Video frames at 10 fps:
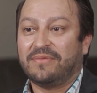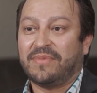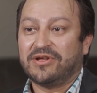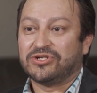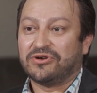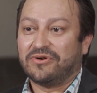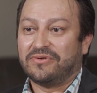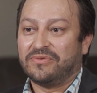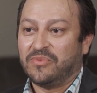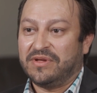and make
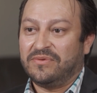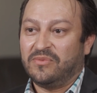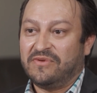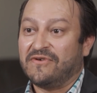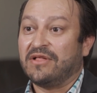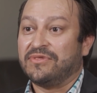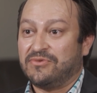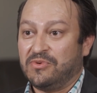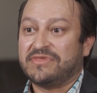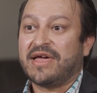sure we follow
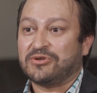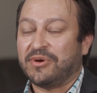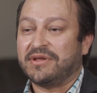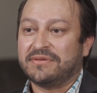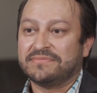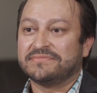through with that training.